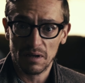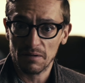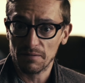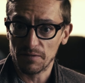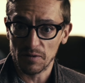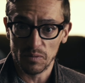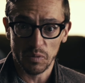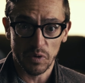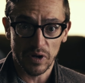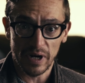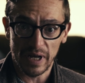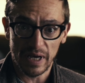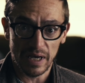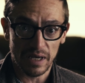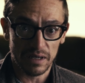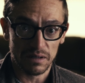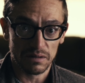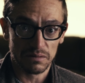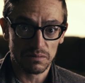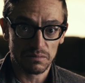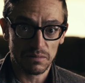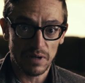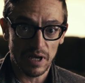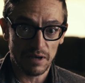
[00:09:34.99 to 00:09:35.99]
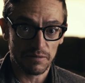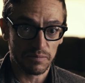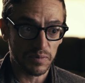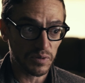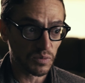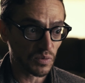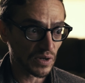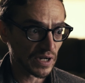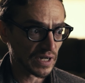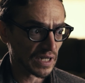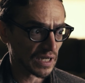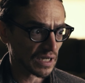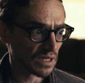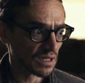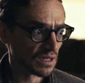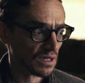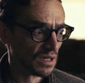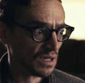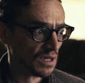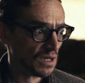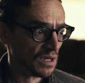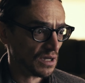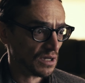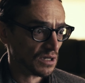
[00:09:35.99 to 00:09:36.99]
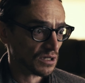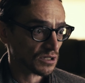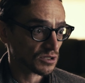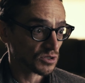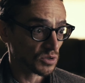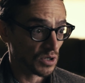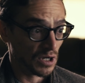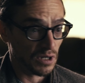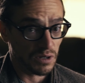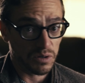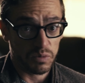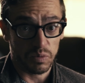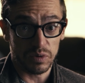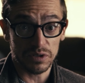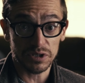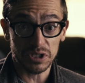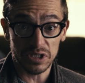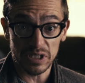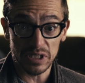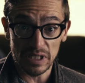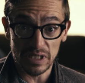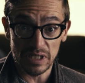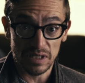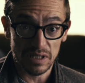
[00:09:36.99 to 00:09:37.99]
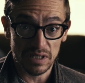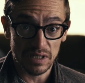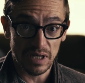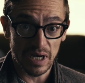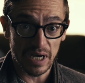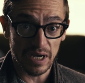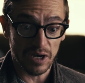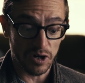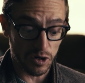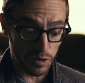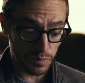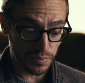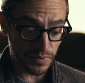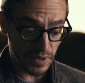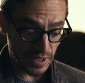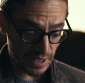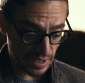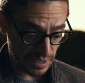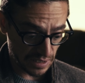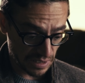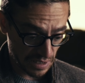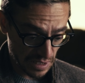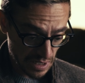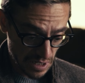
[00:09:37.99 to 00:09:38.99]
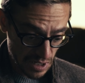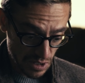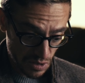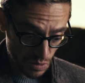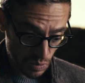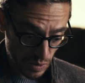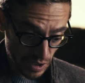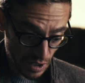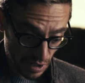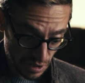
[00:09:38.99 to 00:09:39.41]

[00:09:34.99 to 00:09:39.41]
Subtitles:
from what I have been reading. So we'll see. I hope that we